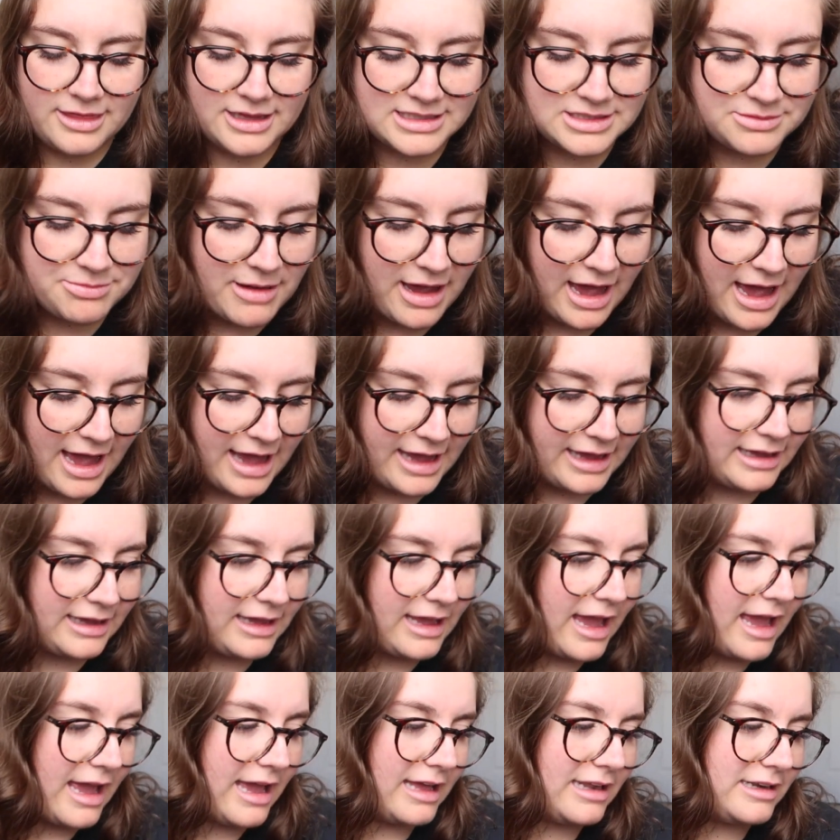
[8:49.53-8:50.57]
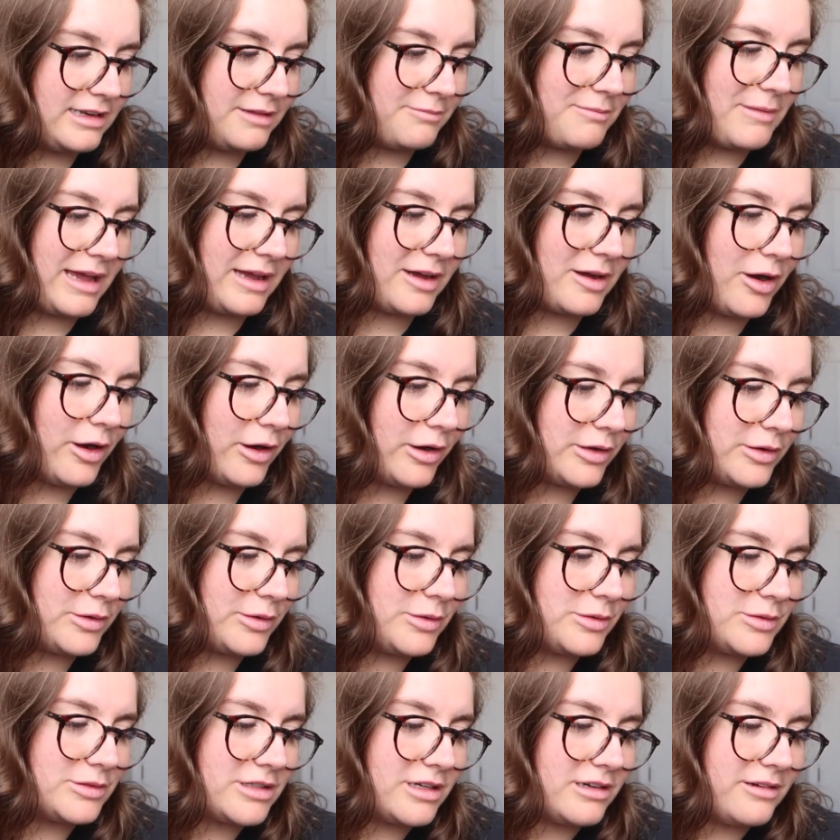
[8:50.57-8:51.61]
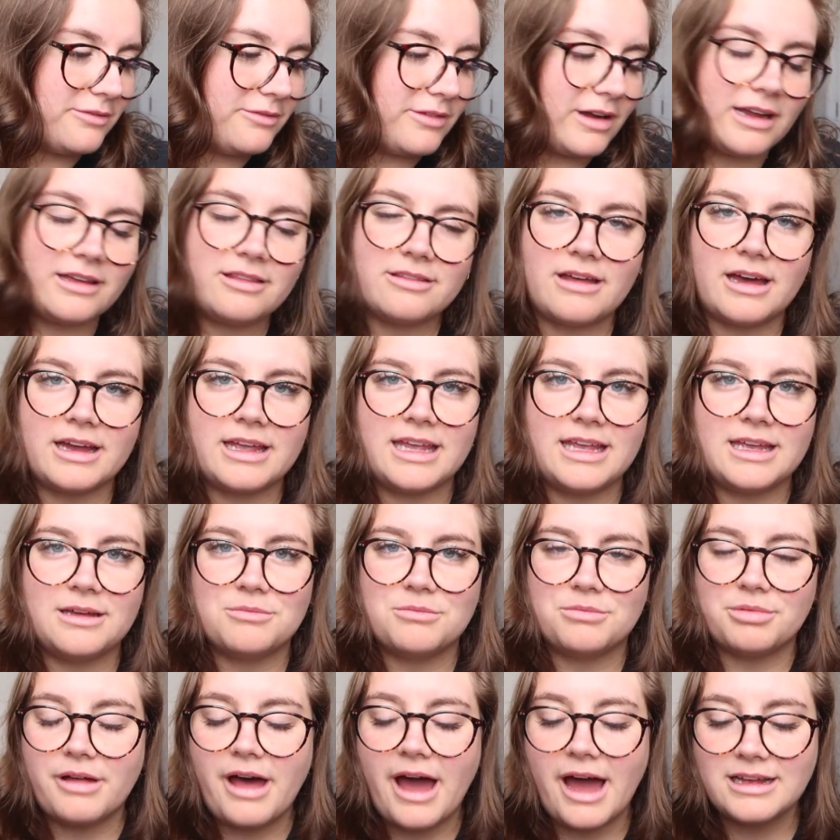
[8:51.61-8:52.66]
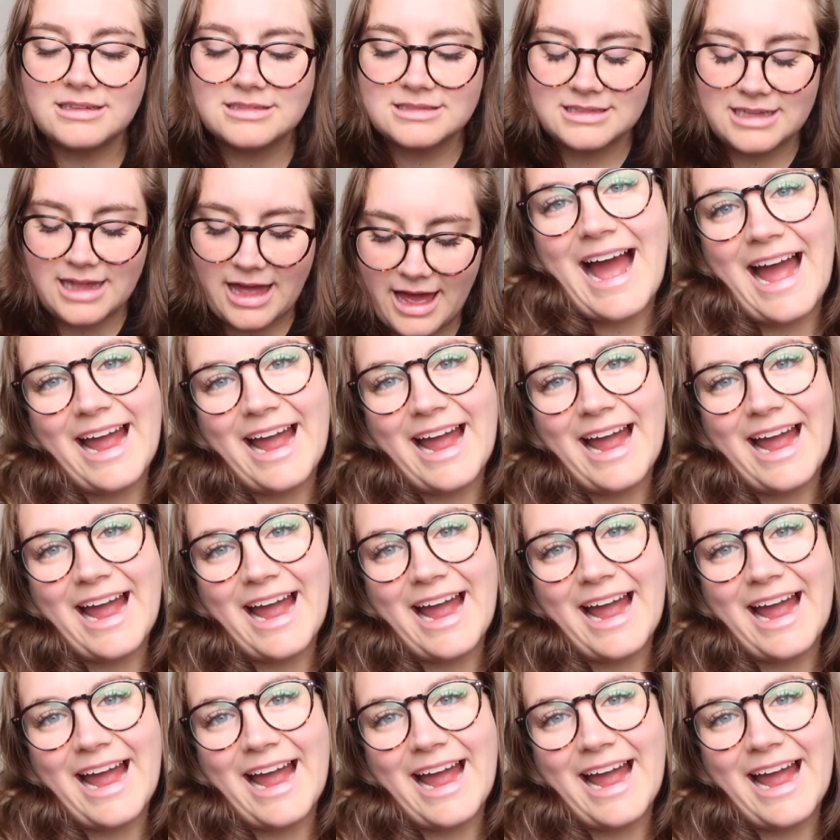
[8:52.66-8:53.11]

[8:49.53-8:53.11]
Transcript: this bag and my card holder. I'm very lucky and blessed.